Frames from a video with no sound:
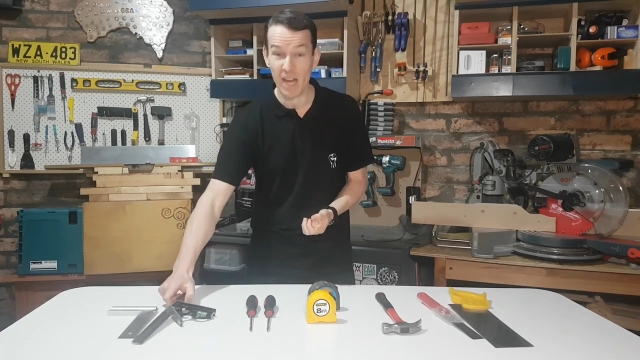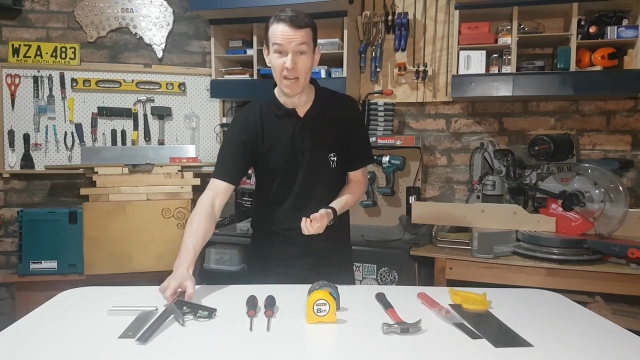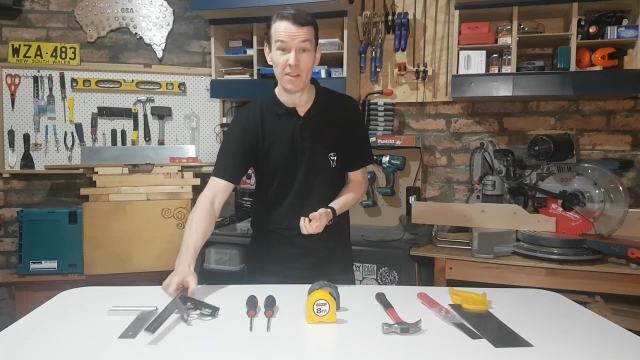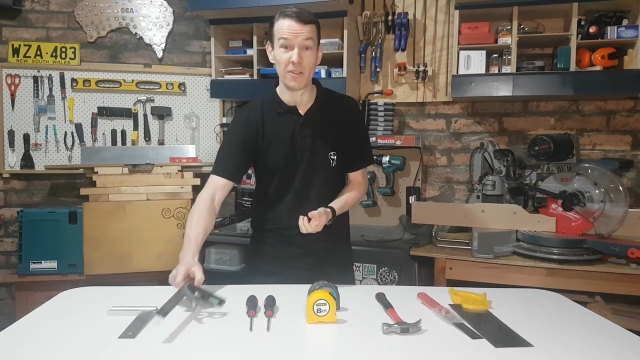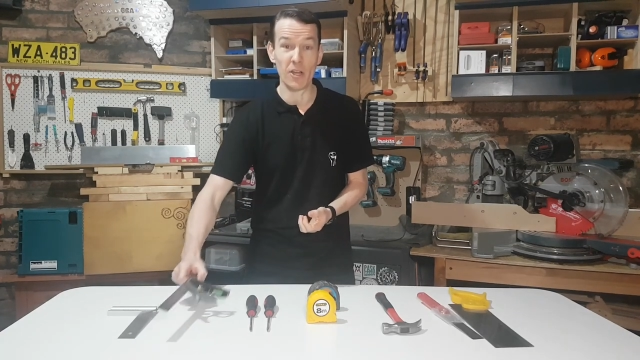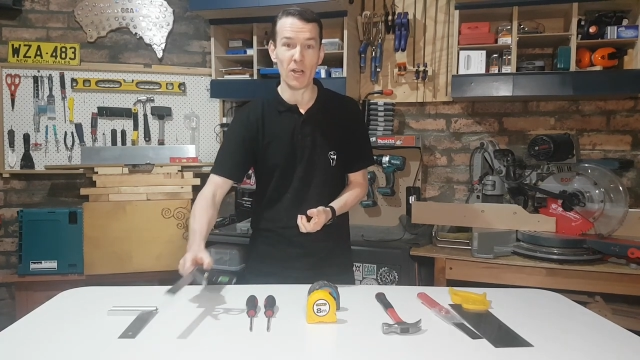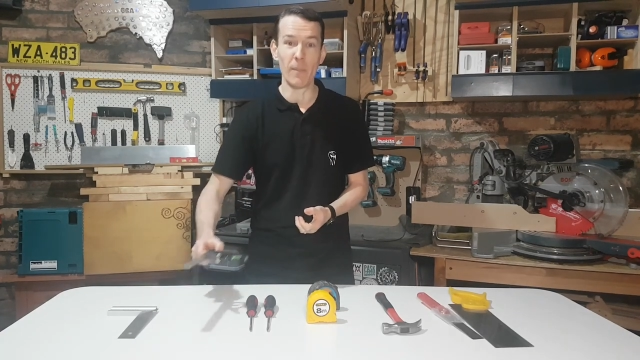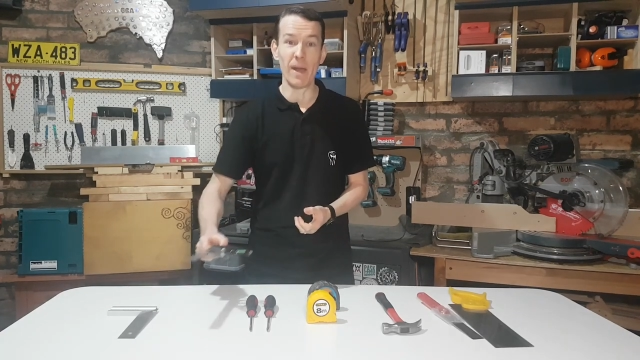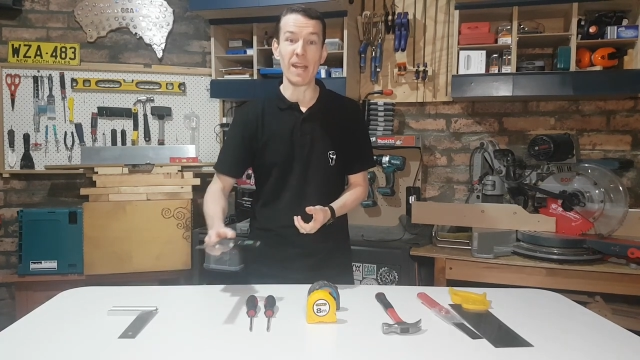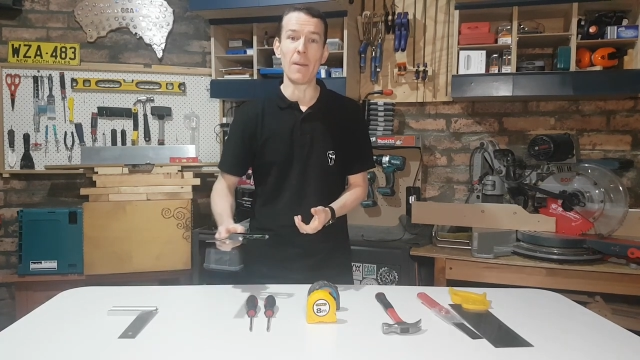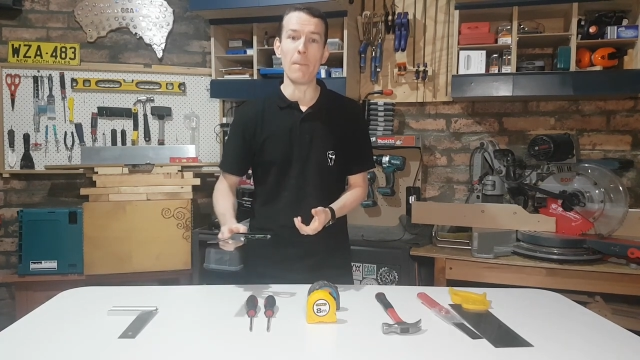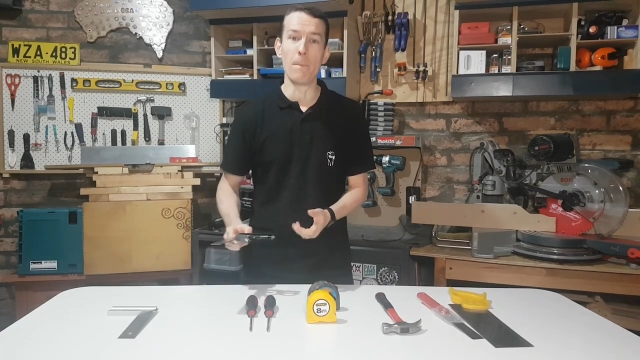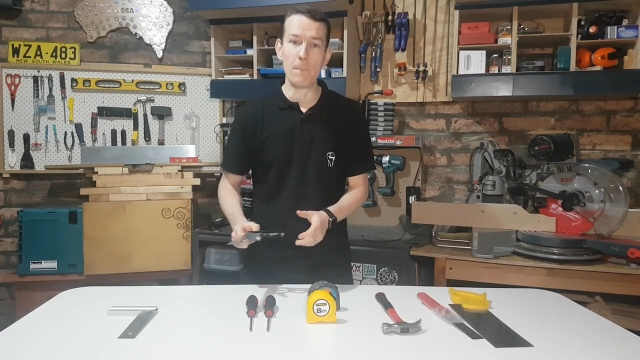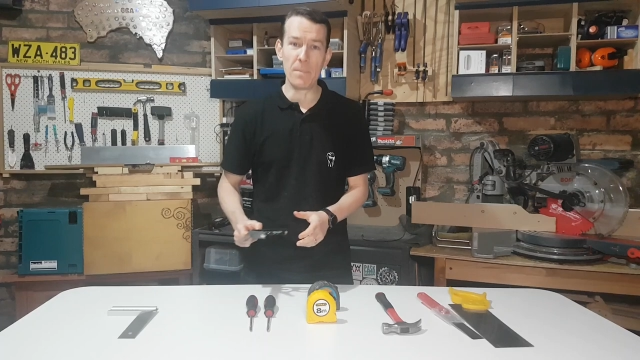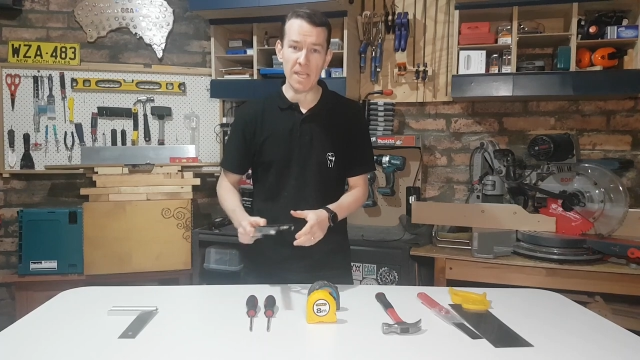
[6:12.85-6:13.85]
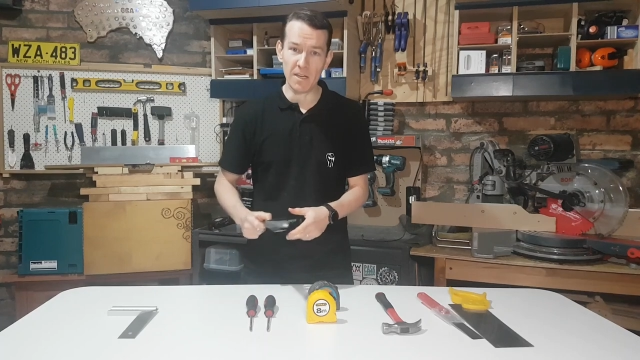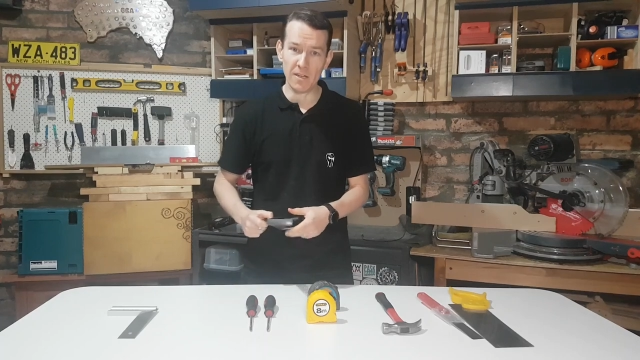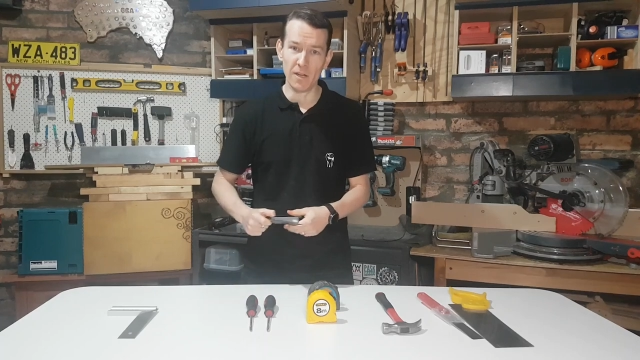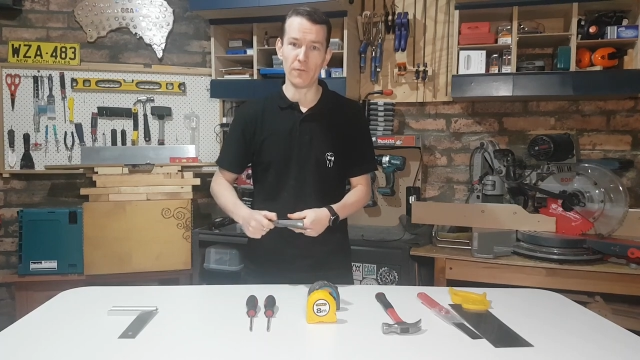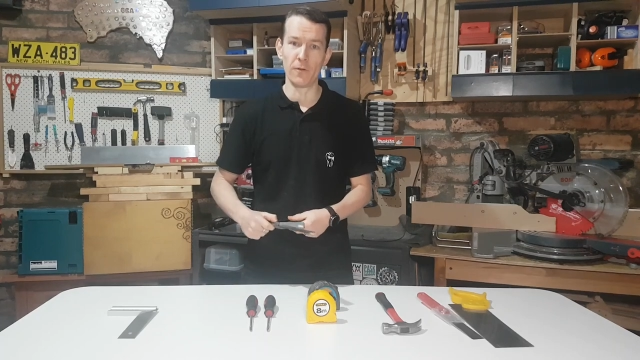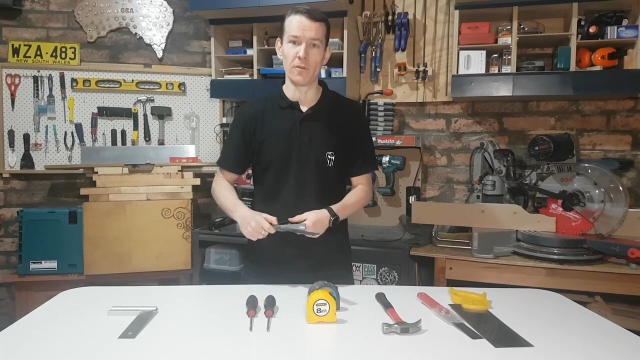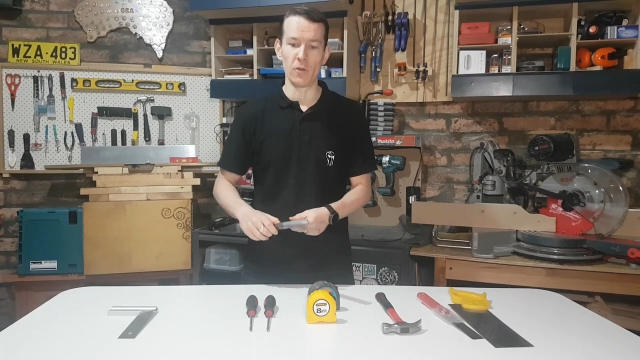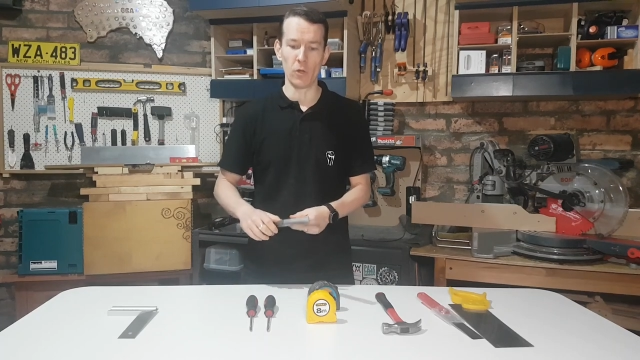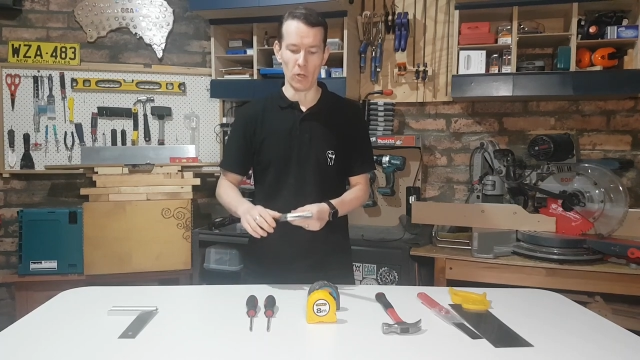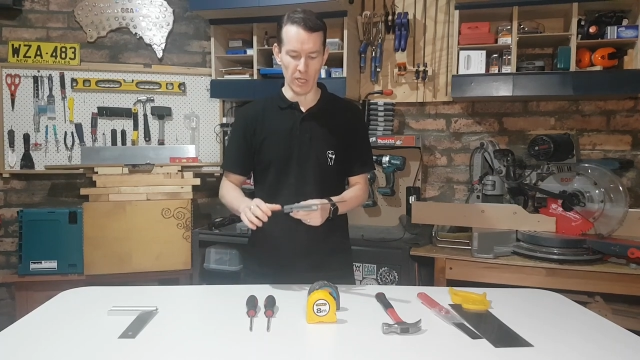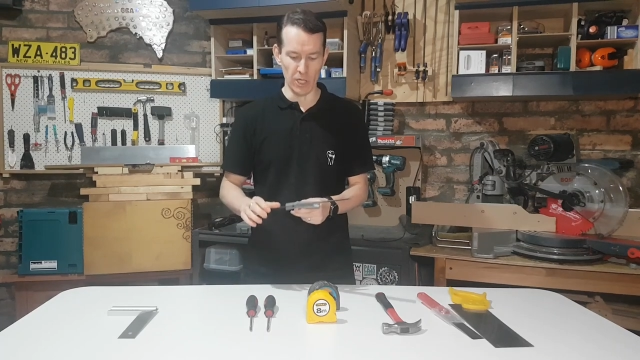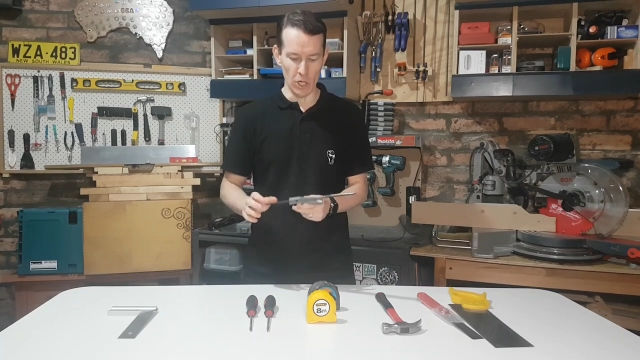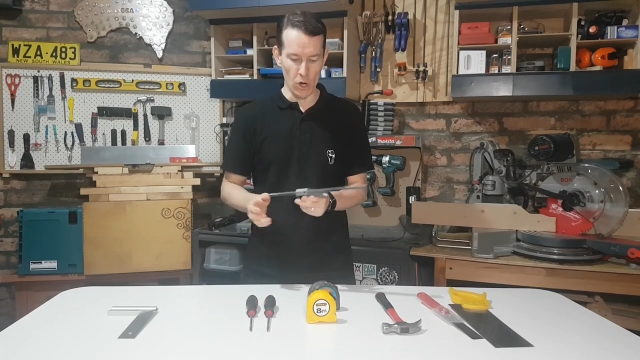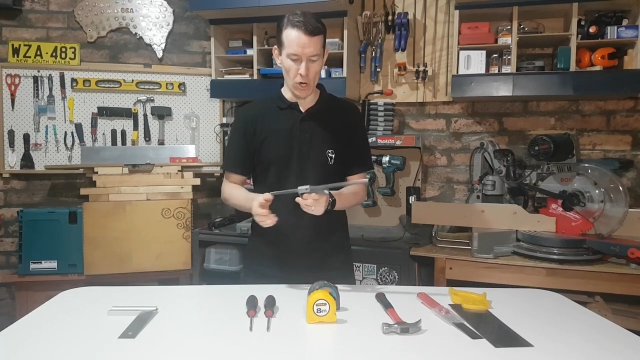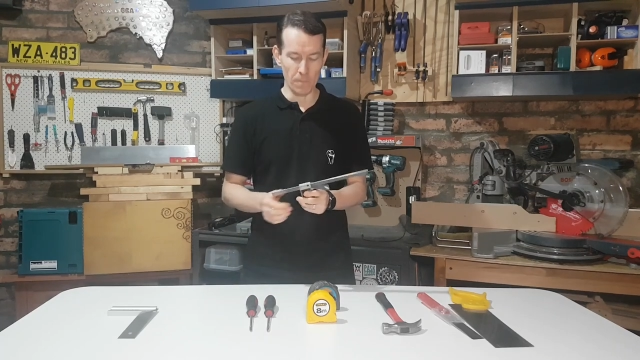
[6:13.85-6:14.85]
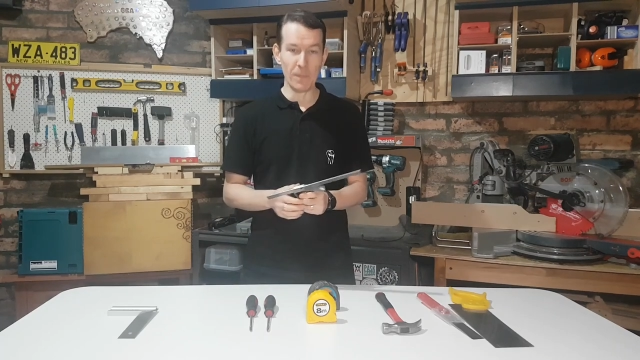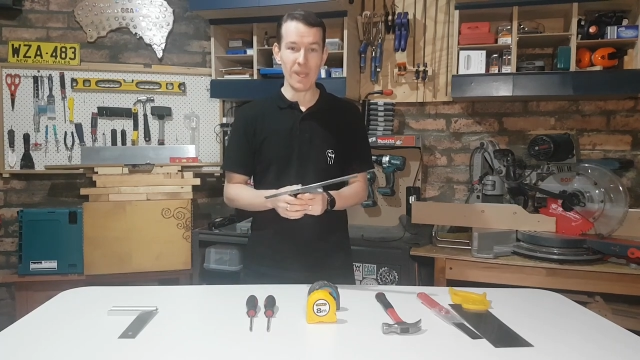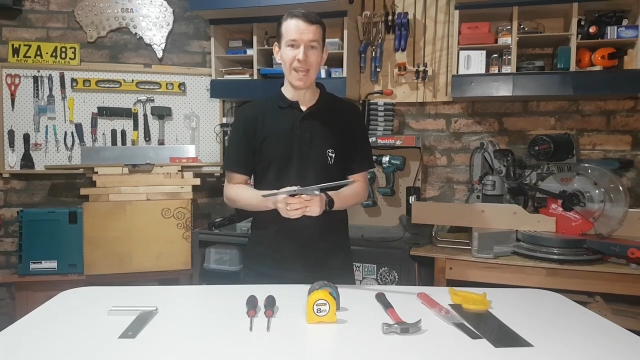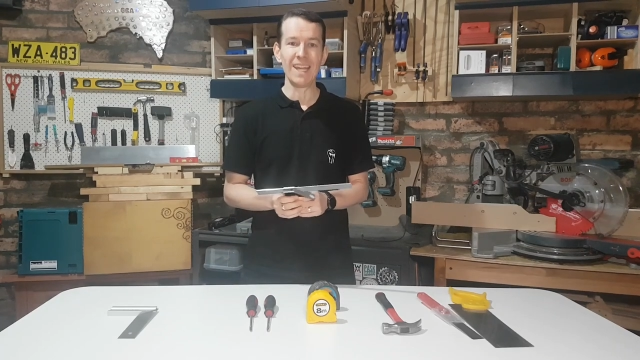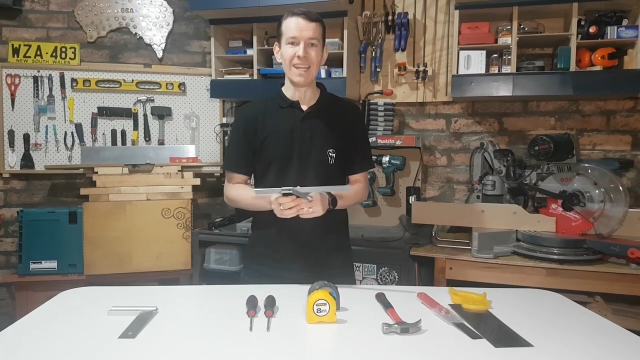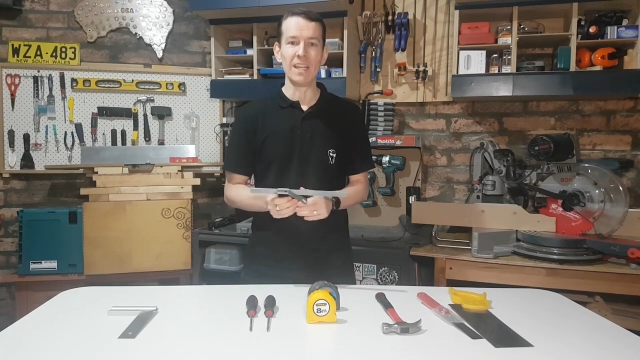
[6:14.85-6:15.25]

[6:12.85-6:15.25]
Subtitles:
it's gonna make a big difference early on,